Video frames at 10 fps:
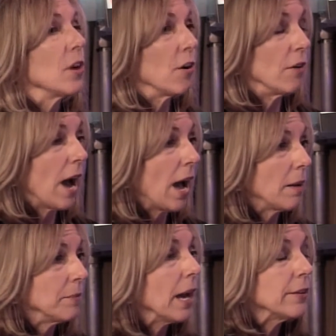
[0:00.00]
you know,
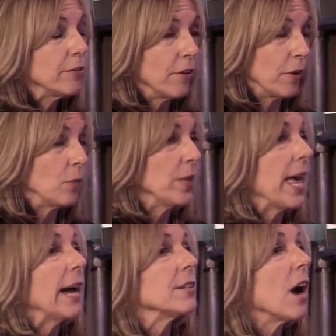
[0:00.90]
um,
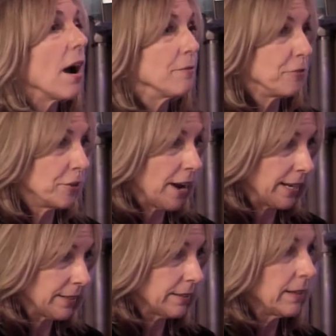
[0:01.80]
without time for
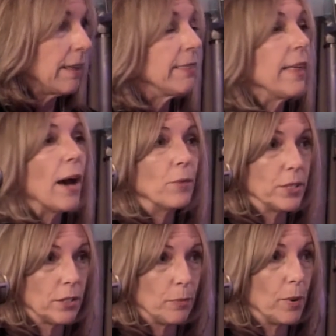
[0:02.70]
us. That
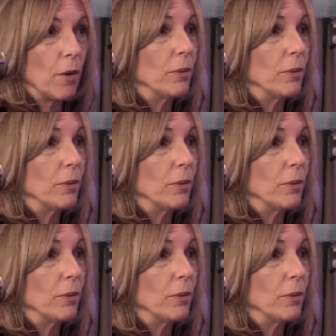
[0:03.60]
was the